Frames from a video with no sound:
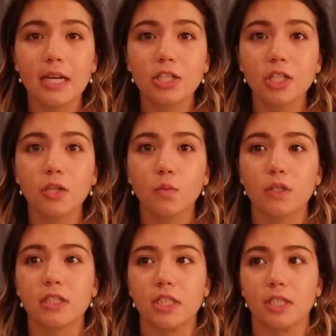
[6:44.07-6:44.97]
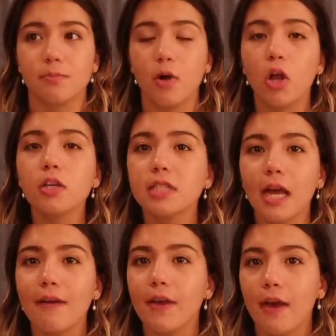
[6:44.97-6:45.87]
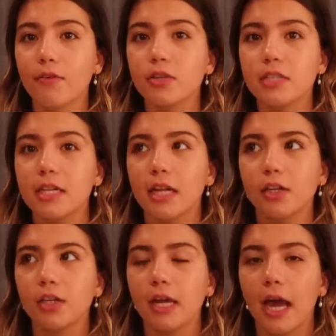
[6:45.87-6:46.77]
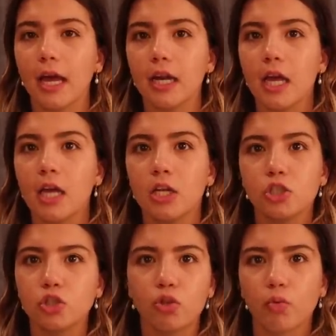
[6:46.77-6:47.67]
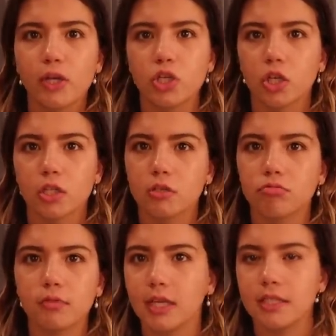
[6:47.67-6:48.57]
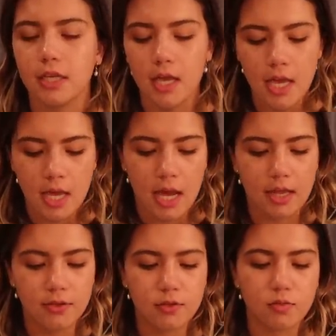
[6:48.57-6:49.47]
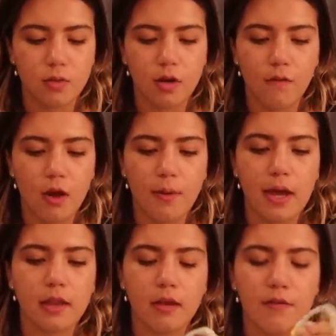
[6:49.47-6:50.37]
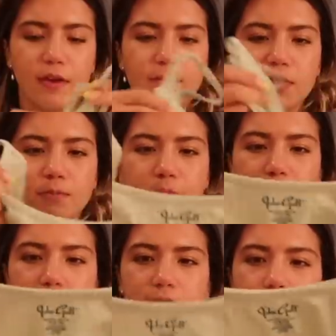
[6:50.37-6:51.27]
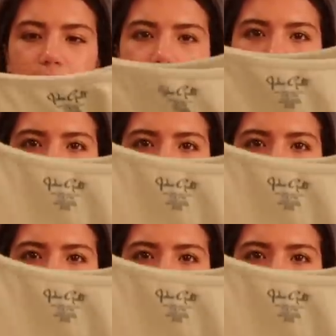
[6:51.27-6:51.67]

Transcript: section was the smallest thing I've ever seen. It literally had three shirts, and that's it. And this was one of them. I love, like, just basic tank